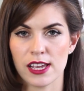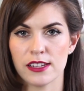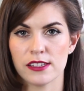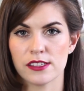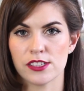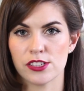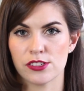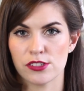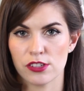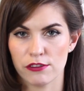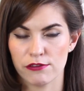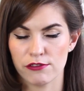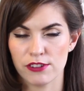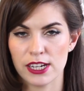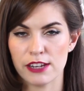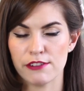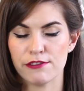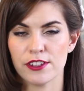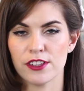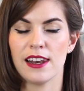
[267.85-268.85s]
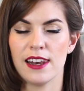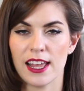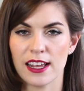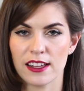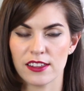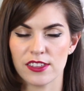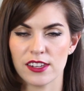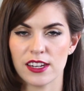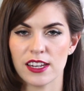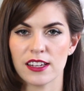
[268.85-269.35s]
and you sort of really feel
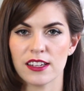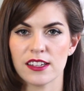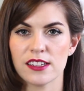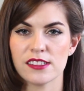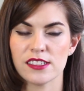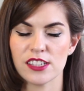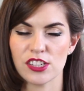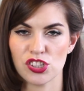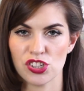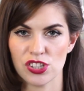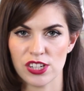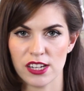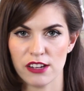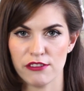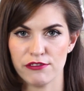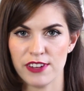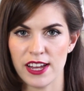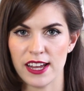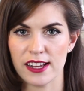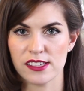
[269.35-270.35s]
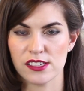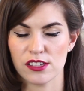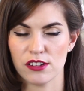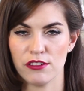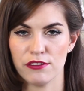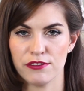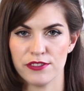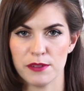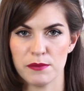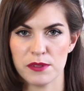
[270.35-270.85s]
lengthening, conditioning effect
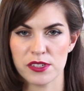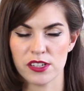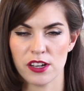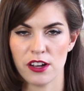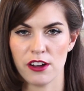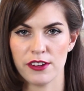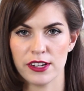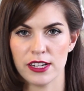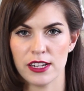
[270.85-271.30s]
of the mascara,